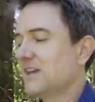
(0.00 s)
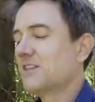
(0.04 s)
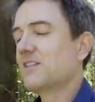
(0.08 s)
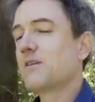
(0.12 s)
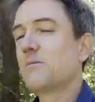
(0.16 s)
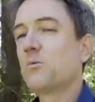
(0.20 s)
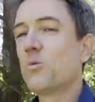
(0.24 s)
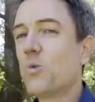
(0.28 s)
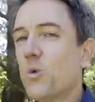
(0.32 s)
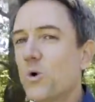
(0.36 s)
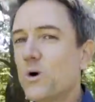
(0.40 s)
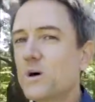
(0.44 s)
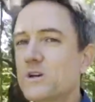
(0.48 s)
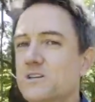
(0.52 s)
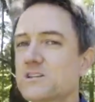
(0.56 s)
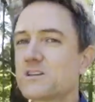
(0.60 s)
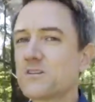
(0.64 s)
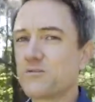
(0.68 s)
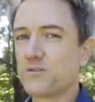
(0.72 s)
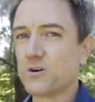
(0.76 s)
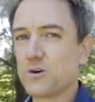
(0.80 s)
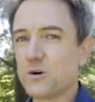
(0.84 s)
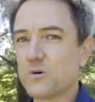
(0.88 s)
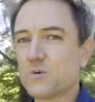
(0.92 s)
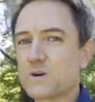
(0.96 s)
yet the worst
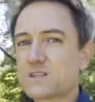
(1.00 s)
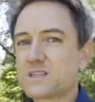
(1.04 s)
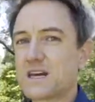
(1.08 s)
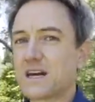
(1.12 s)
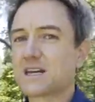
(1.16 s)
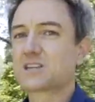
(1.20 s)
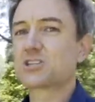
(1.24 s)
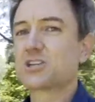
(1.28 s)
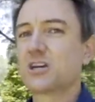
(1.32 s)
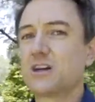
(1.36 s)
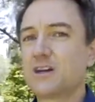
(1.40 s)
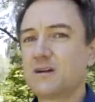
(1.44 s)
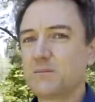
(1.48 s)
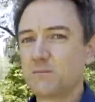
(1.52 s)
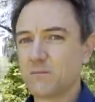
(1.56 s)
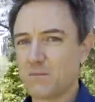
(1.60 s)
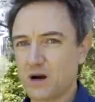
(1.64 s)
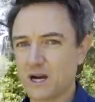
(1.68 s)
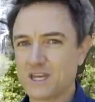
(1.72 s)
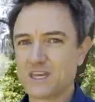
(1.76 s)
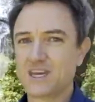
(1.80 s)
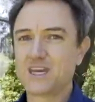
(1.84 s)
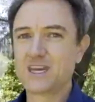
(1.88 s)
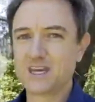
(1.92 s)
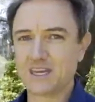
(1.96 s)
of all was actually
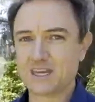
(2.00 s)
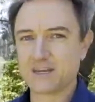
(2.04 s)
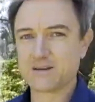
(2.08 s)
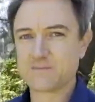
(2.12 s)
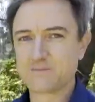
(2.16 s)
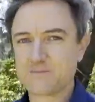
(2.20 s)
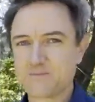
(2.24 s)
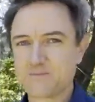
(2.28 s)
my knee.